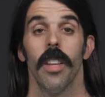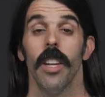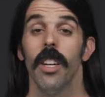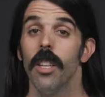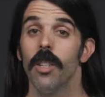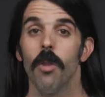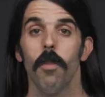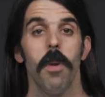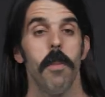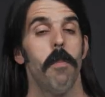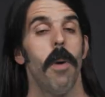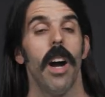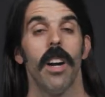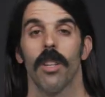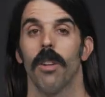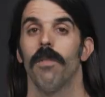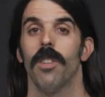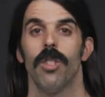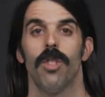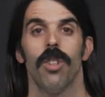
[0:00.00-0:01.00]
They need to be
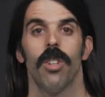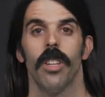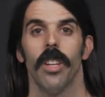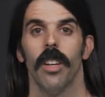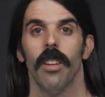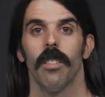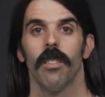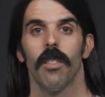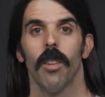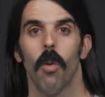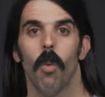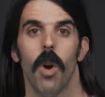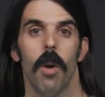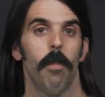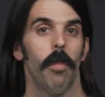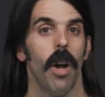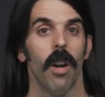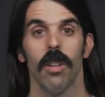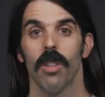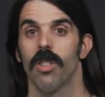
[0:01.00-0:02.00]
part of a journey. Where
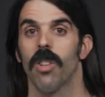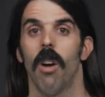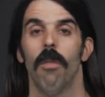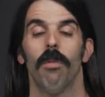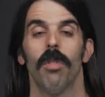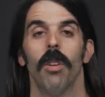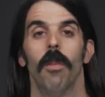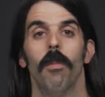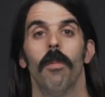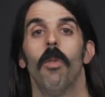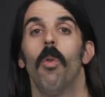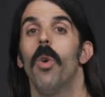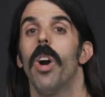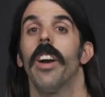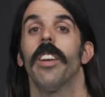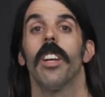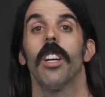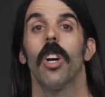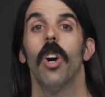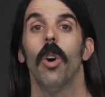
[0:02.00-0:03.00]
products come from, where
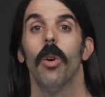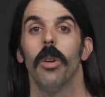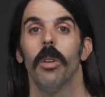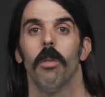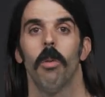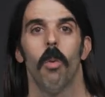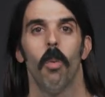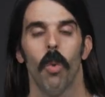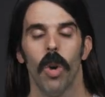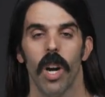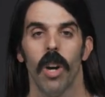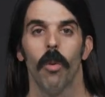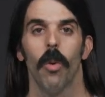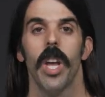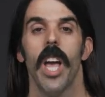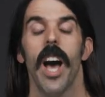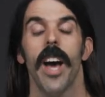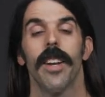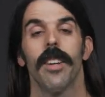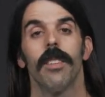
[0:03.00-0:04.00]
are they going, where are
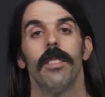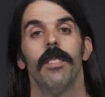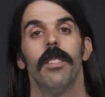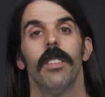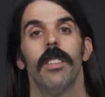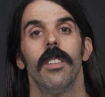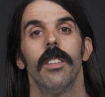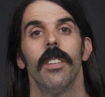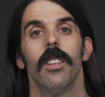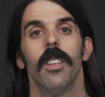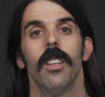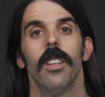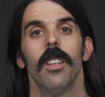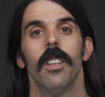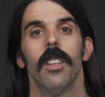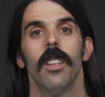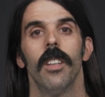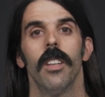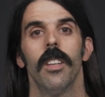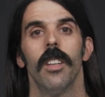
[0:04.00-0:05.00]
we at?
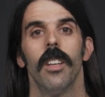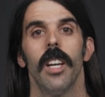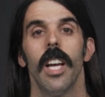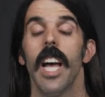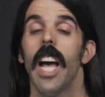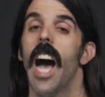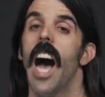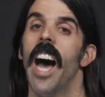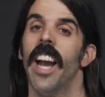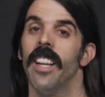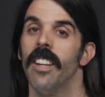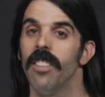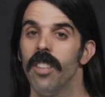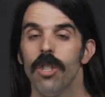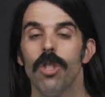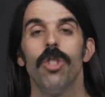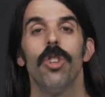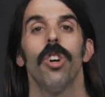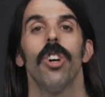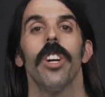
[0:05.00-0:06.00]
And in
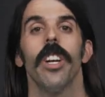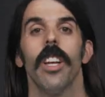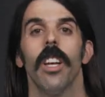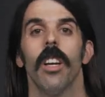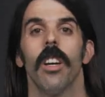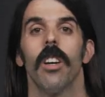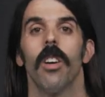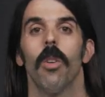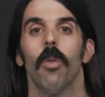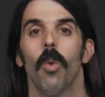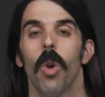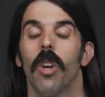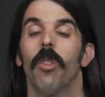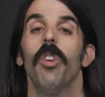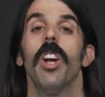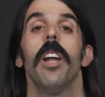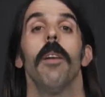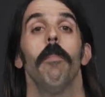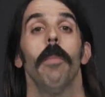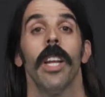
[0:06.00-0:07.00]
this journey, we
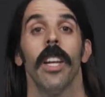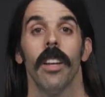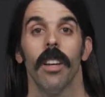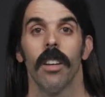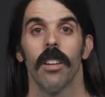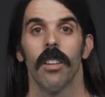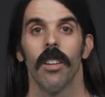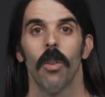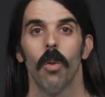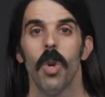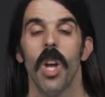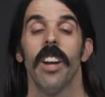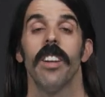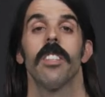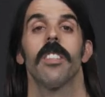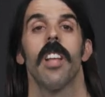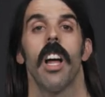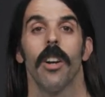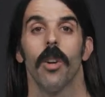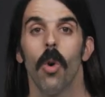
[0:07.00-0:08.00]
create meaning. We
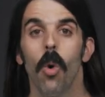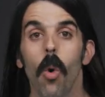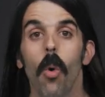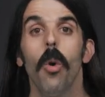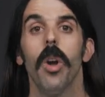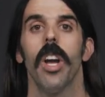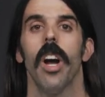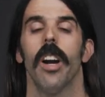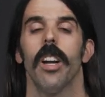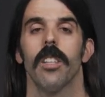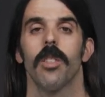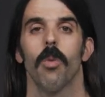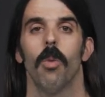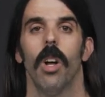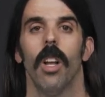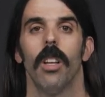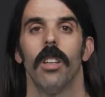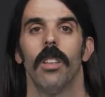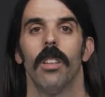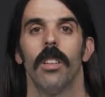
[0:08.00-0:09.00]
understand who we are as
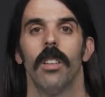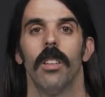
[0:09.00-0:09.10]
well.